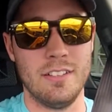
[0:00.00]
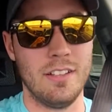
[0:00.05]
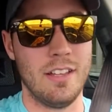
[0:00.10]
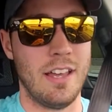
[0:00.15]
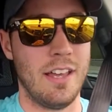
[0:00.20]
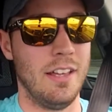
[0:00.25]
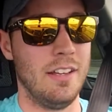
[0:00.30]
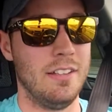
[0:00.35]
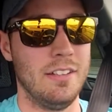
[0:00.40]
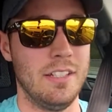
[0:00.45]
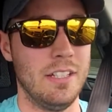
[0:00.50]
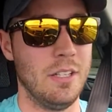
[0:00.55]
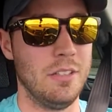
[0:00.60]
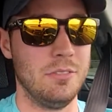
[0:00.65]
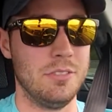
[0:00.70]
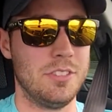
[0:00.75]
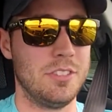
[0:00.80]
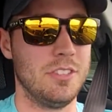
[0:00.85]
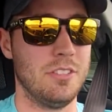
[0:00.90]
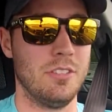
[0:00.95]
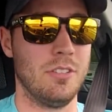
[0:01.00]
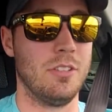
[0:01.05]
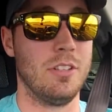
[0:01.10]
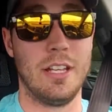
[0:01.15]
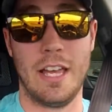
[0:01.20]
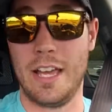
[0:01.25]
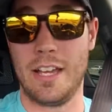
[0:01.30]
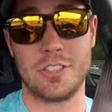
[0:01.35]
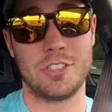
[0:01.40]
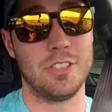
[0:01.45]
and it's
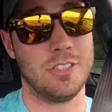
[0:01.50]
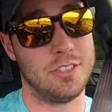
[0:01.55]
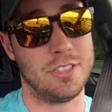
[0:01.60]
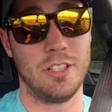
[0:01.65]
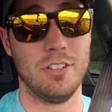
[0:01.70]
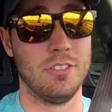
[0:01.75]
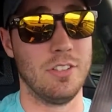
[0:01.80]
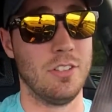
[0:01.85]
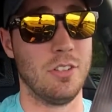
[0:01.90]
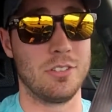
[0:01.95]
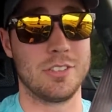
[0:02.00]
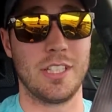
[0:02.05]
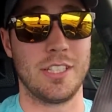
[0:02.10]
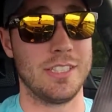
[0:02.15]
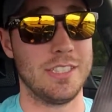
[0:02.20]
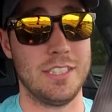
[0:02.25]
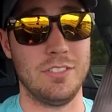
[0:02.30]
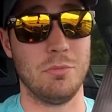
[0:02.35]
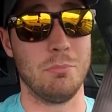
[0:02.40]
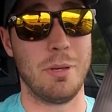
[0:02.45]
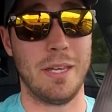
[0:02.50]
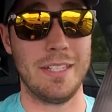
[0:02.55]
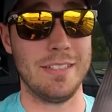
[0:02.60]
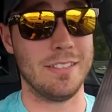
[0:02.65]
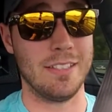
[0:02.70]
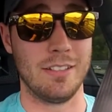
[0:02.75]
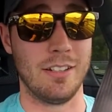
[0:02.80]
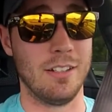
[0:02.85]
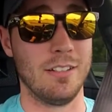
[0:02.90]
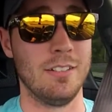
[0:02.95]
actually, some of it looks like it's even
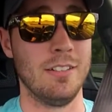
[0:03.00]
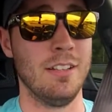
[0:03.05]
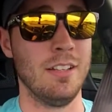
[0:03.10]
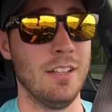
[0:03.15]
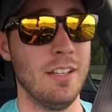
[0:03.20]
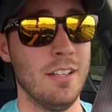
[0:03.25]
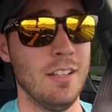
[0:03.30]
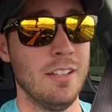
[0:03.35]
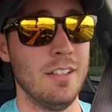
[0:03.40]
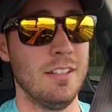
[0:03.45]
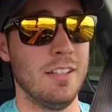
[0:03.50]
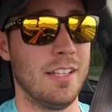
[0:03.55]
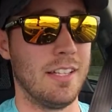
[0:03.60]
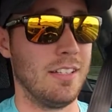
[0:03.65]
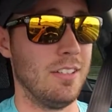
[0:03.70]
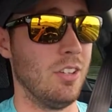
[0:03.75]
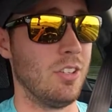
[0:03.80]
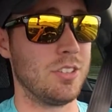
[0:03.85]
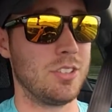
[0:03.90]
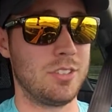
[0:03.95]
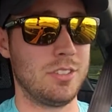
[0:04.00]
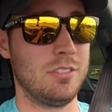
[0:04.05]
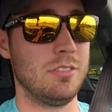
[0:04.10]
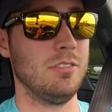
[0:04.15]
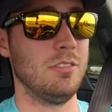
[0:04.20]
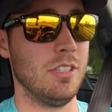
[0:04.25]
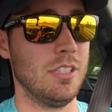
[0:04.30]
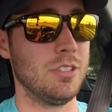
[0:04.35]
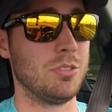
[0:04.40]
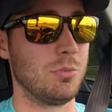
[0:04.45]
painted on. Like
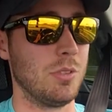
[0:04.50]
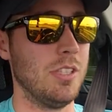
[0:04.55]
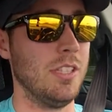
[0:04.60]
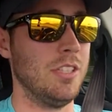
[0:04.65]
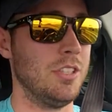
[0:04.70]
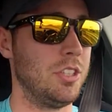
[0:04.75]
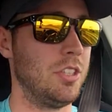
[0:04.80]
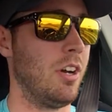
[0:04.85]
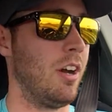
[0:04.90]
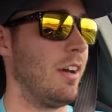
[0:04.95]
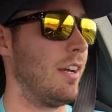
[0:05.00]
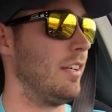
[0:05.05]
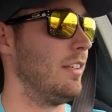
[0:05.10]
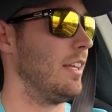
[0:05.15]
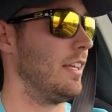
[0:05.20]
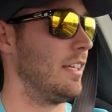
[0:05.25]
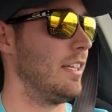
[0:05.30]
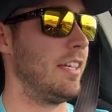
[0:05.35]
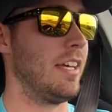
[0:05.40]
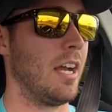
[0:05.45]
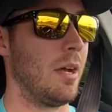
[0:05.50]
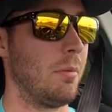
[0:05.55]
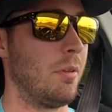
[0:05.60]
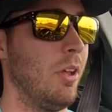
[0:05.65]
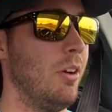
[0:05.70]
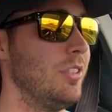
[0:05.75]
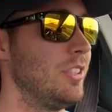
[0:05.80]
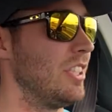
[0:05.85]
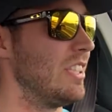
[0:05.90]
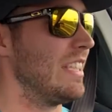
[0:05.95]
it's really shoddy. Like you get up
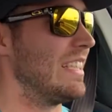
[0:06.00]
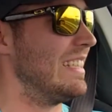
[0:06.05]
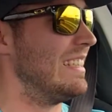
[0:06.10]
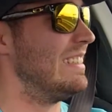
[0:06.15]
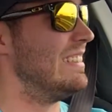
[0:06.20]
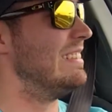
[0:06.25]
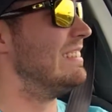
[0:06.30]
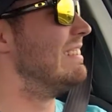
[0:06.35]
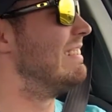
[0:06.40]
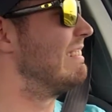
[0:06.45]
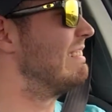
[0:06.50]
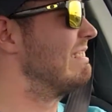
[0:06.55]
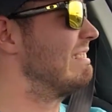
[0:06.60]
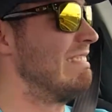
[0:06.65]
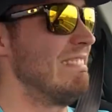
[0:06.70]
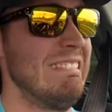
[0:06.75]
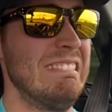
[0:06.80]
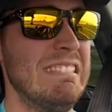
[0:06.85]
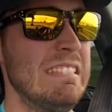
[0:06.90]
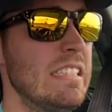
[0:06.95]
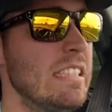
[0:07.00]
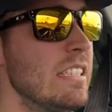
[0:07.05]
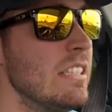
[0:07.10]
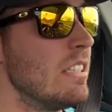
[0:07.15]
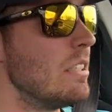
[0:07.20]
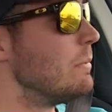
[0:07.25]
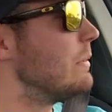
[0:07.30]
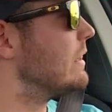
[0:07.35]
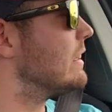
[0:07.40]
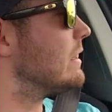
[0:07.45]
close, you're like, oh,
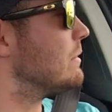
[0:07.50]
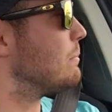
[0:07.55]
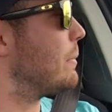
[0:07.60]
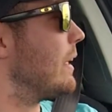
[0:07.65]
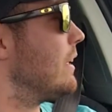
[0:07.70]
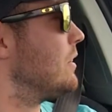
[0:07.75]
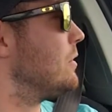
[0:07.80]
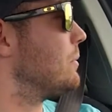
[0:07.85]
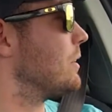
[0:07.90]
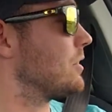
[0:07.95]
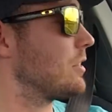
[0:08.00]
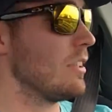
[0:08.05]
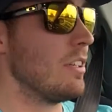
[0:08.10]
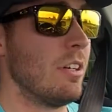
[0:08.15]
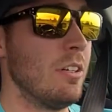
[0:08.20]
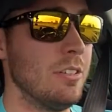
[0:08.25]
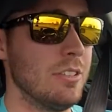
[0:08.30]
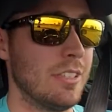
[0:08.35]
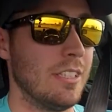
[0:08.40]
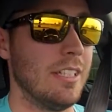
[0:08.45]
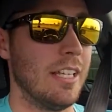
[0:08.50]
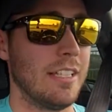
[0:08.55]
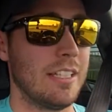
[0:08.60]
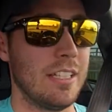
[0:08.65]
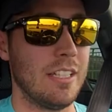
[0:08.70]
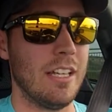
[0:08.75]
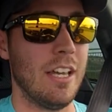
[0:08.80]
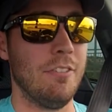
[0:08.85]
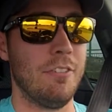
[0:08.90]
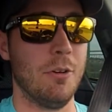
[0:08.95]
hope we didn't pay too much of those. And like
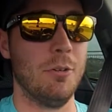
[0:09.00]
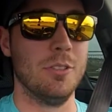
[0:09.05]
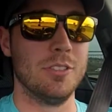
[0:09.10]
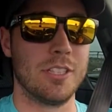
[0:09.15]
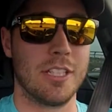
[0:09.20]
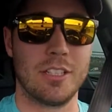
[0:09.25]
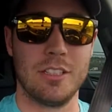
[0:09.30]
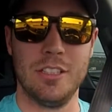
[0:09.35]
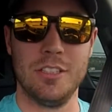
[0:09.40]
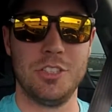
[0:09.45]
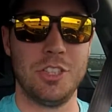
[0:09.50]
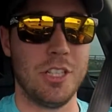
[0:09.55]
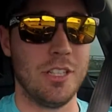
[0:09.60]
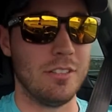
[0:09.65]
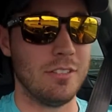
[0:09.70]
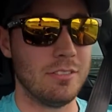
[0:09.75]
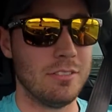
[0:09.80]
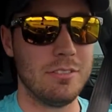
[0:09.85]
if it was like a legit